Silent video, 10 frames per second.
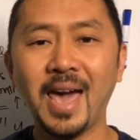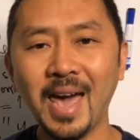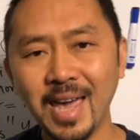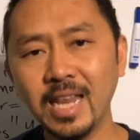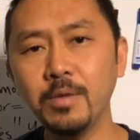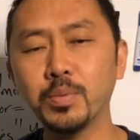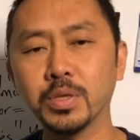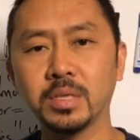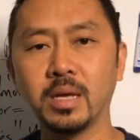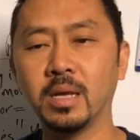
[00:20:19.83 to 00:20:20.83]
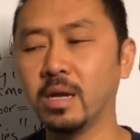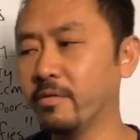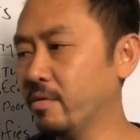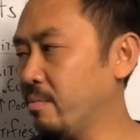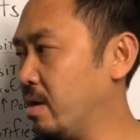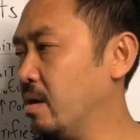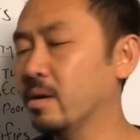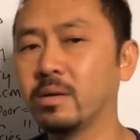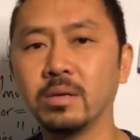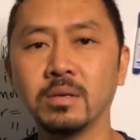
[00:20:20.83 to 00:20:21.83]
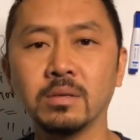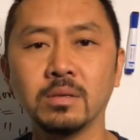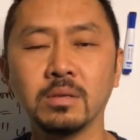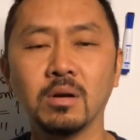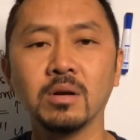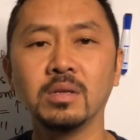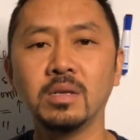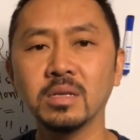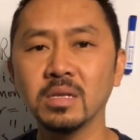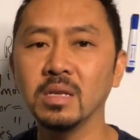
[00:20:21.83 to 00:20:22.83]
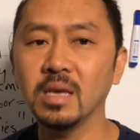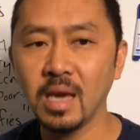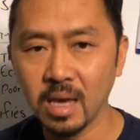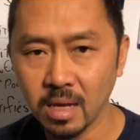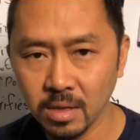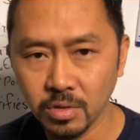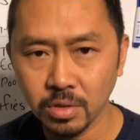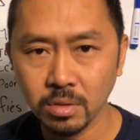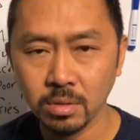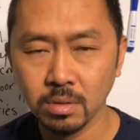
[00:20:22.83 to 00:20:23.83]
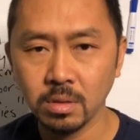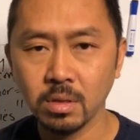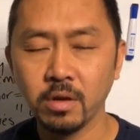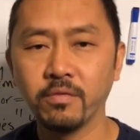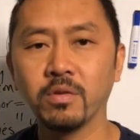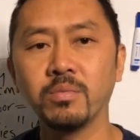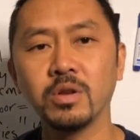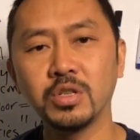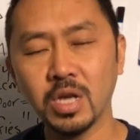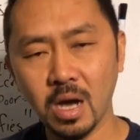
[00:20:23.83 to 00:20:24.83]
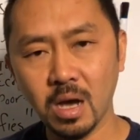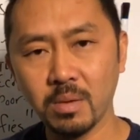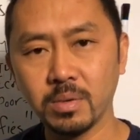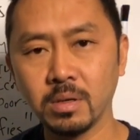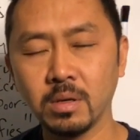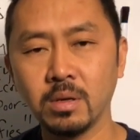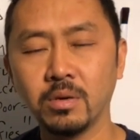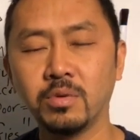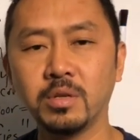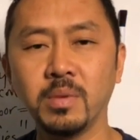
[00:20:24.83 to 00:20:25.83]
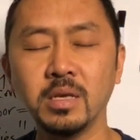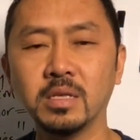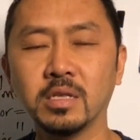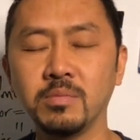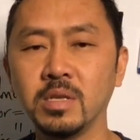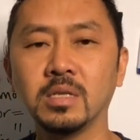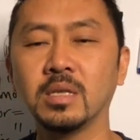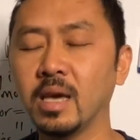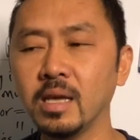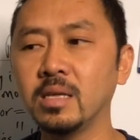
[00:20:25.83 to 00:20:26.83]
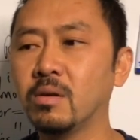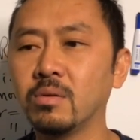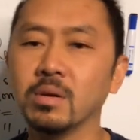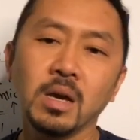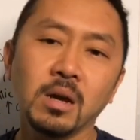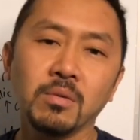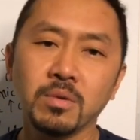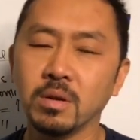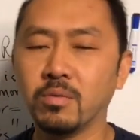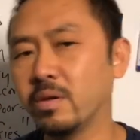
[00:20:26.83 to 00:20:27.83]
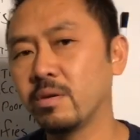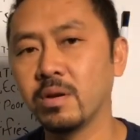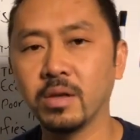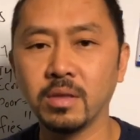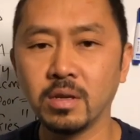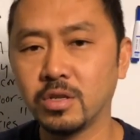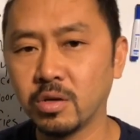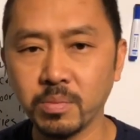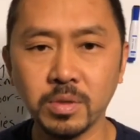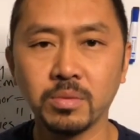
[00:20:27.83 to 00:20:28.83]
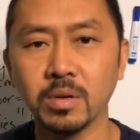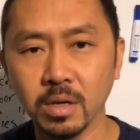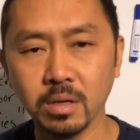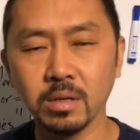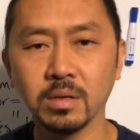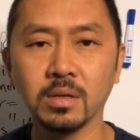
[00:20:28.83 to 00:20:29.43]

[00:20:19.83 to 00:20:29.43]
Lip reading: 80% of Americans are disengaged from their job, which basically means they don't care whether or not they show up to work.